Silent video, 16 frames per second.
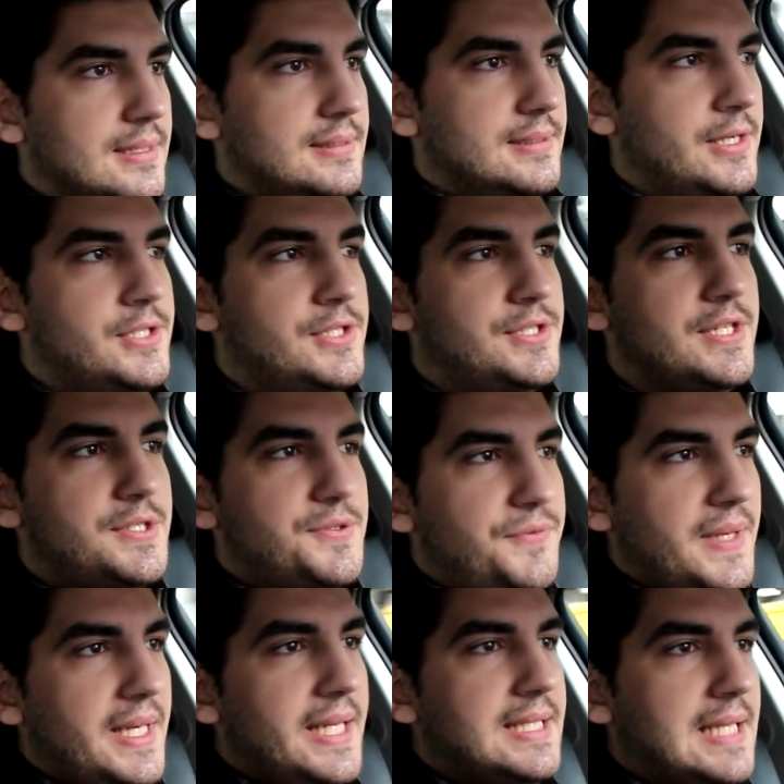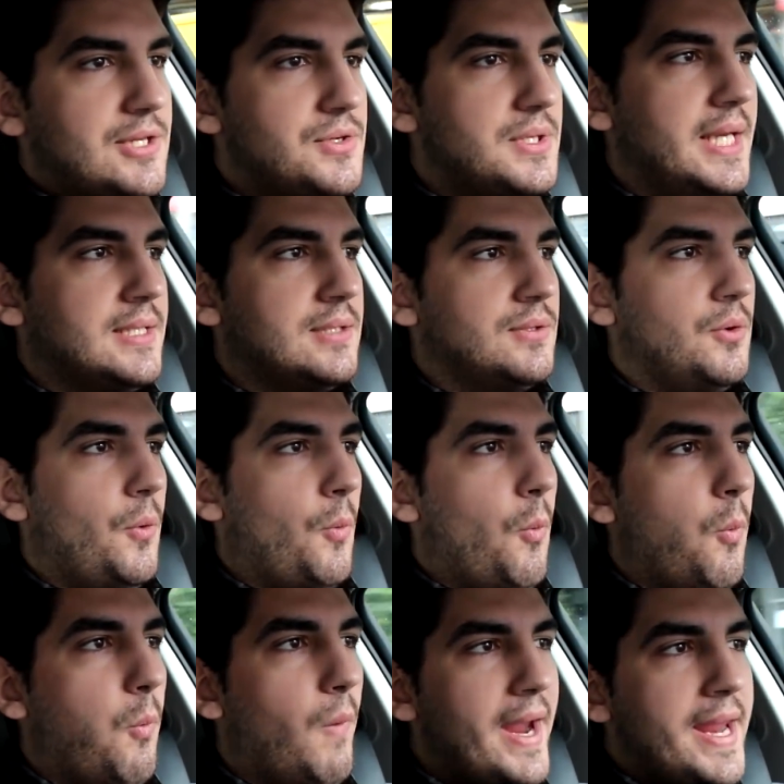There's this feeling that you get
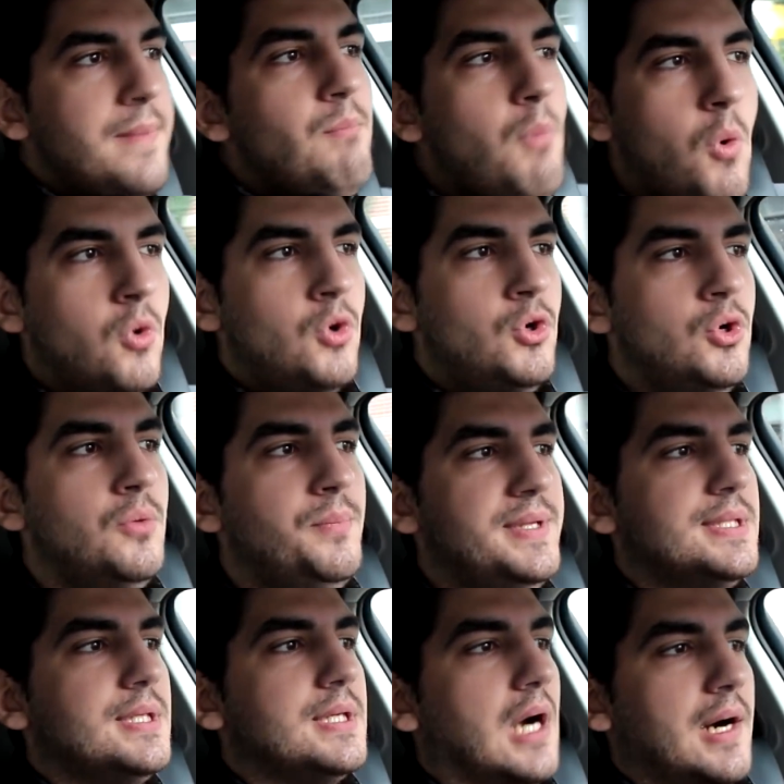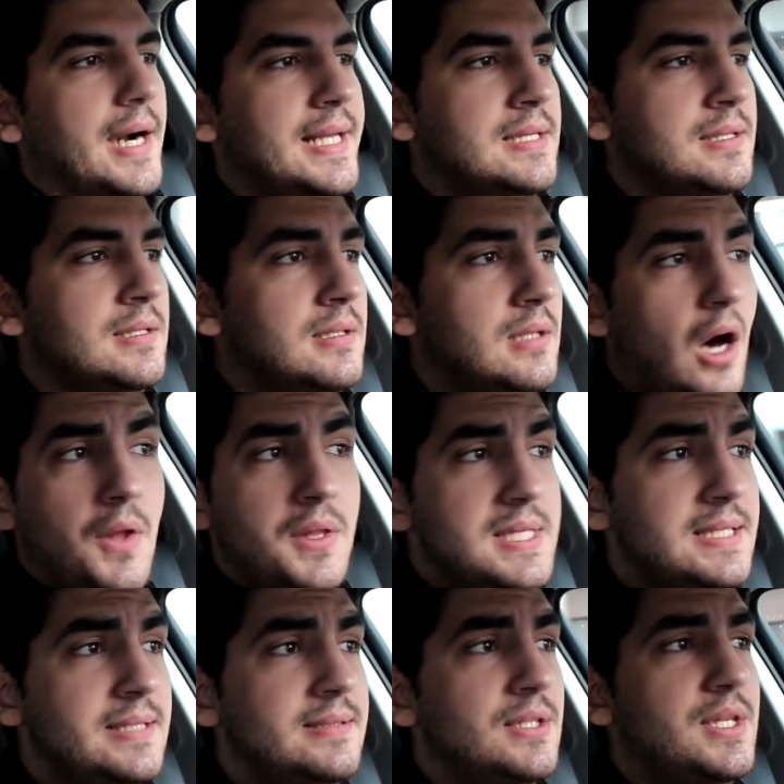way more room in the car, and
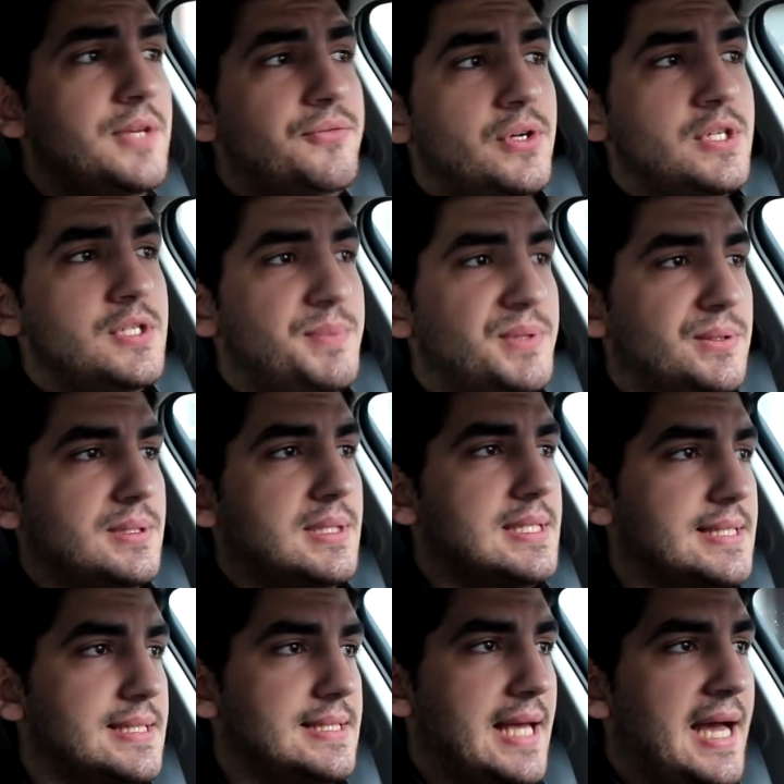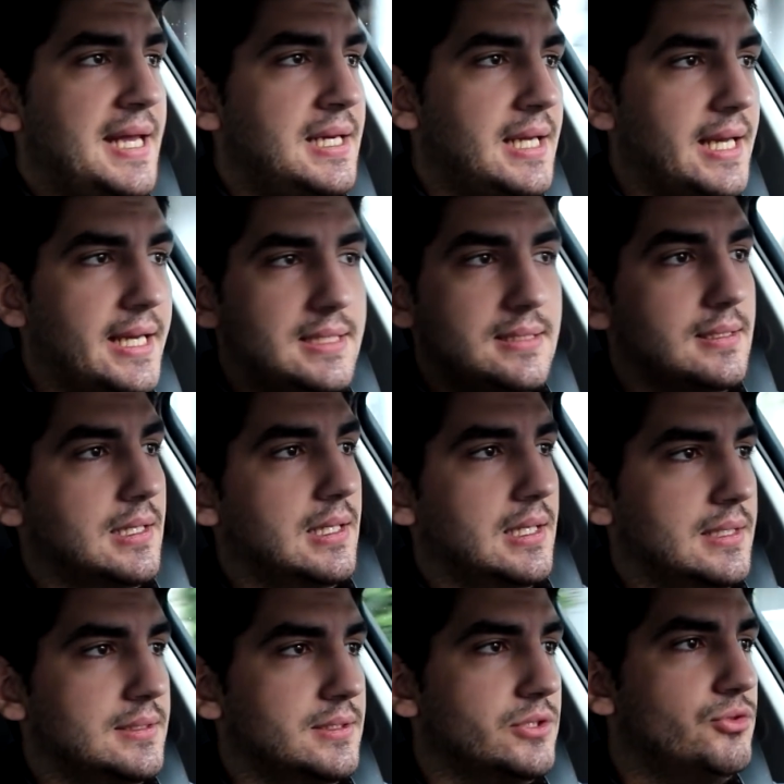honestly the difference between the sedan and
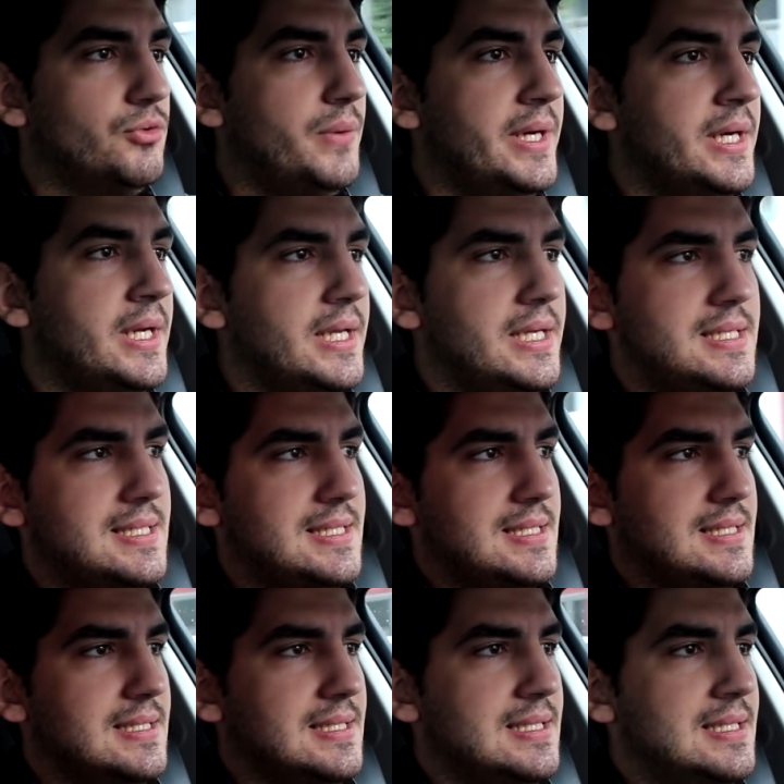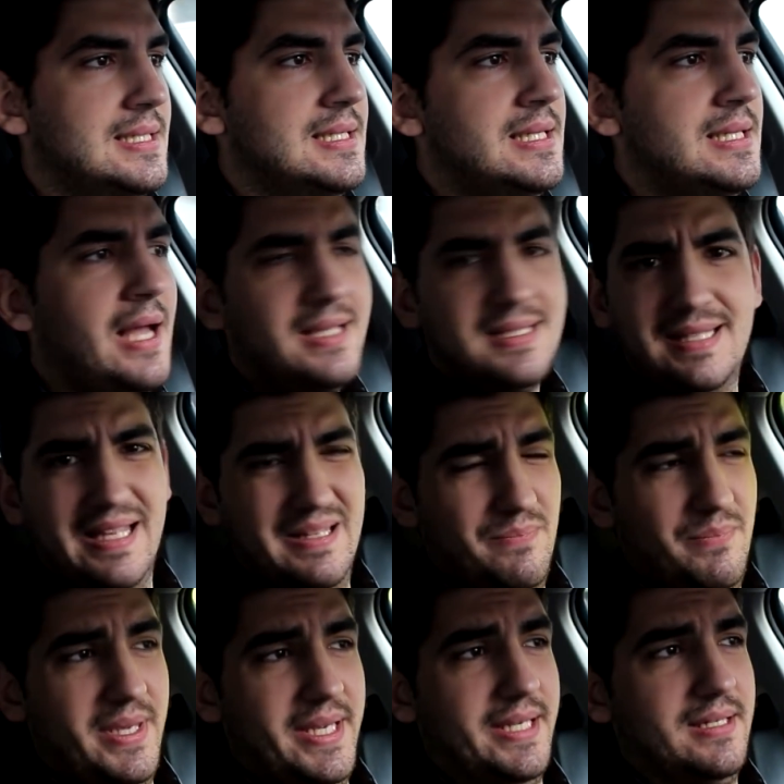the touring is not
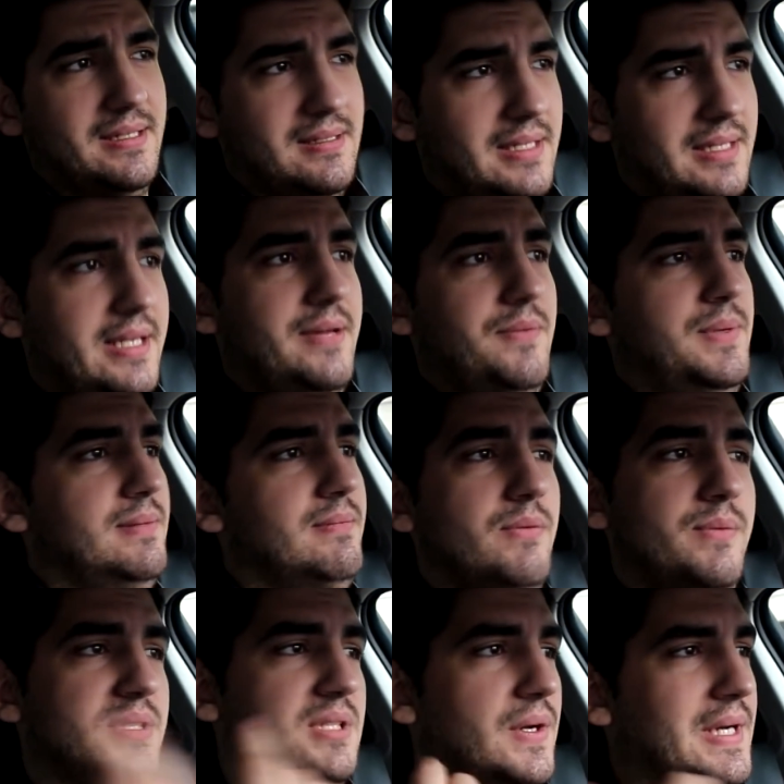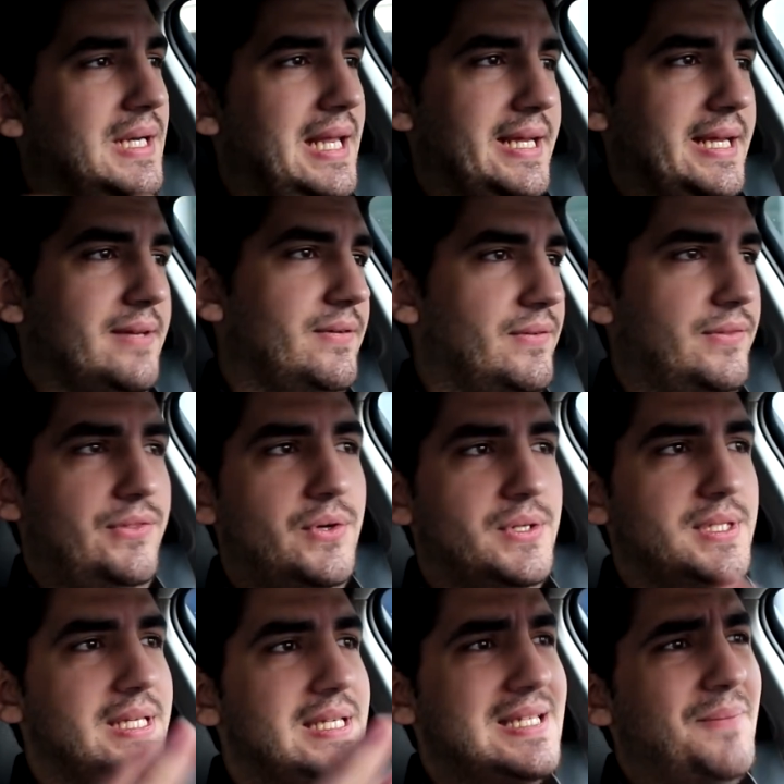that big. We're talking like
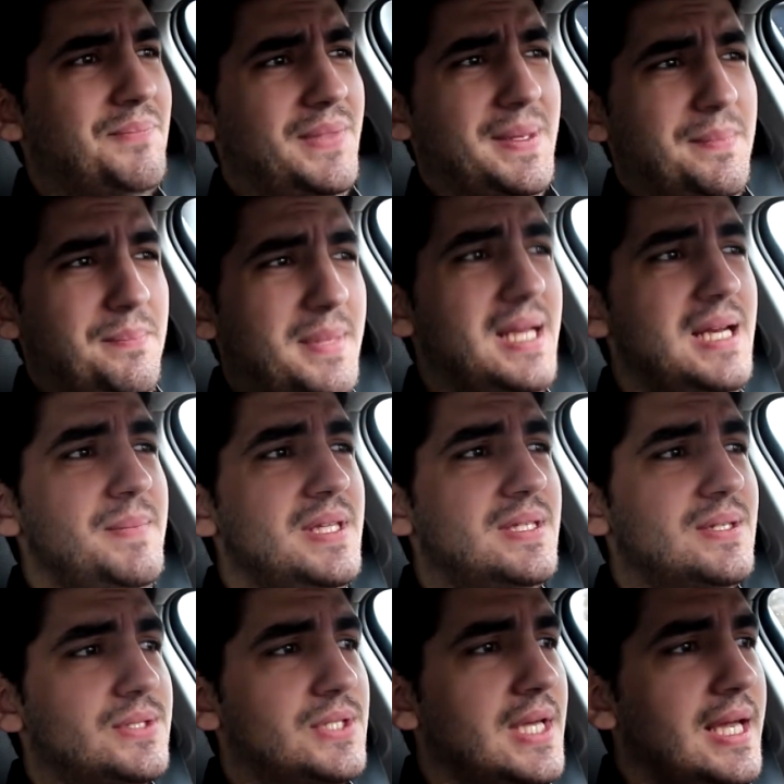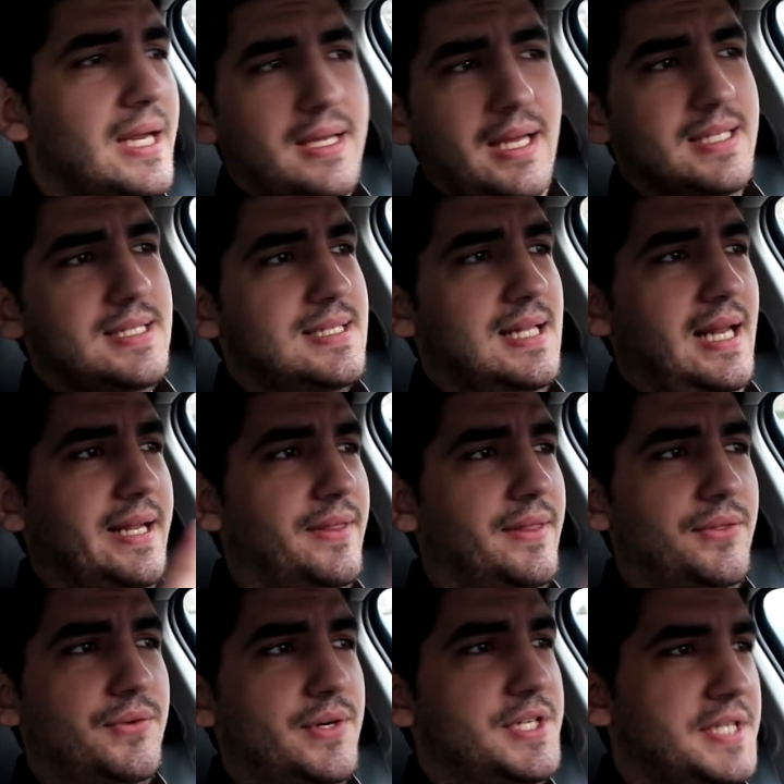30 something millimeters. That's like
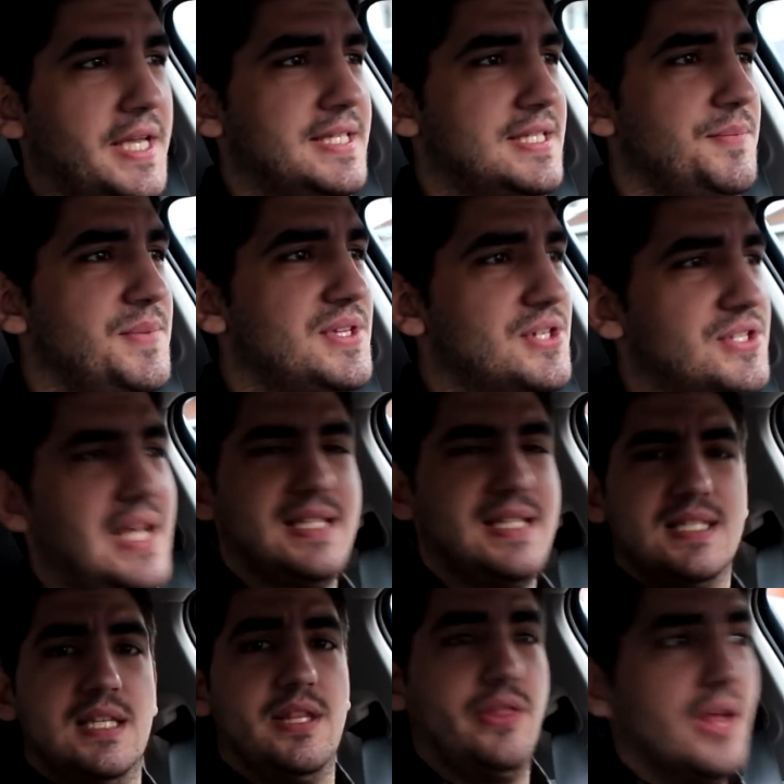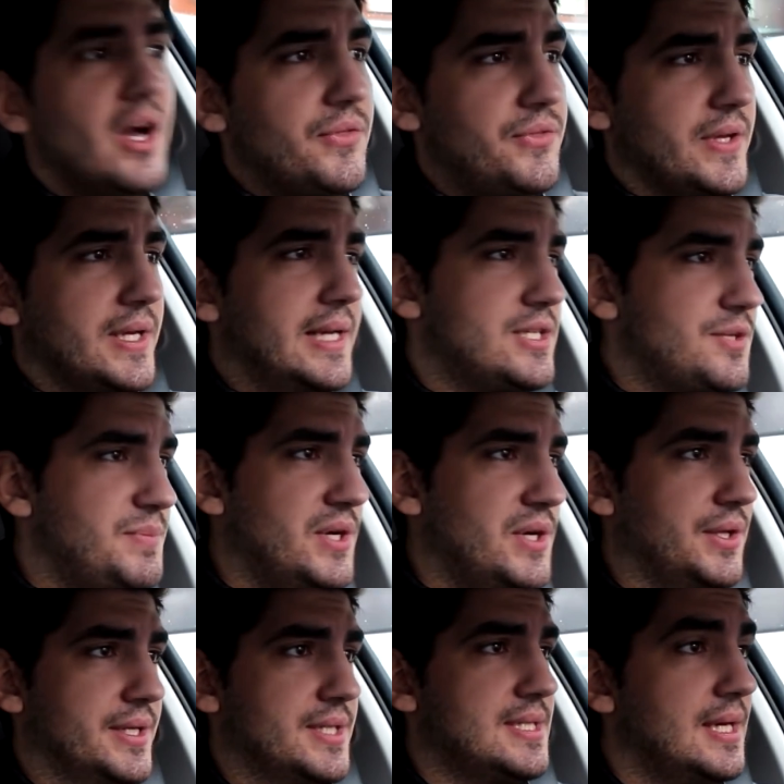3 centimeters. That's nothing, let's be
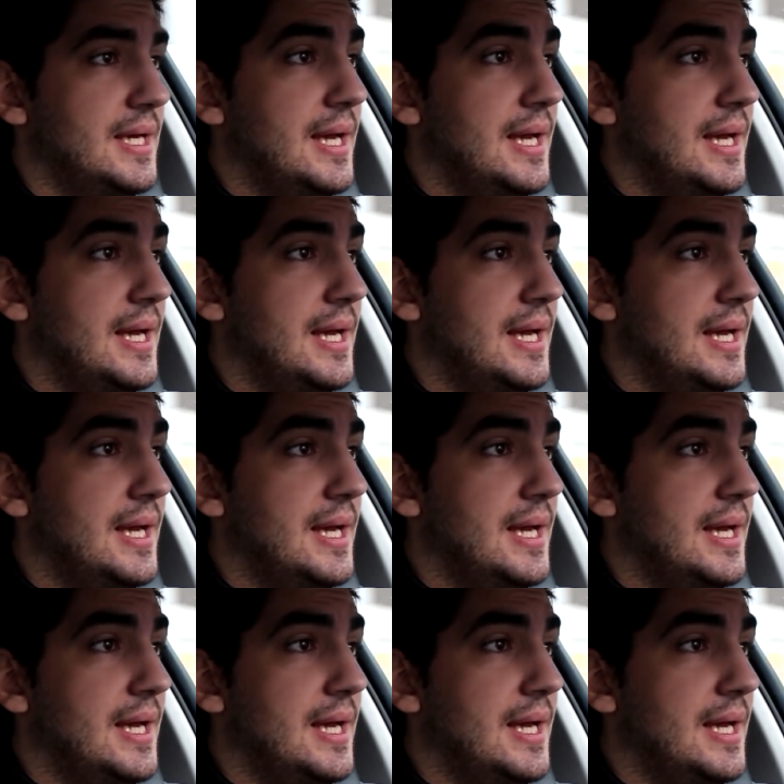honest.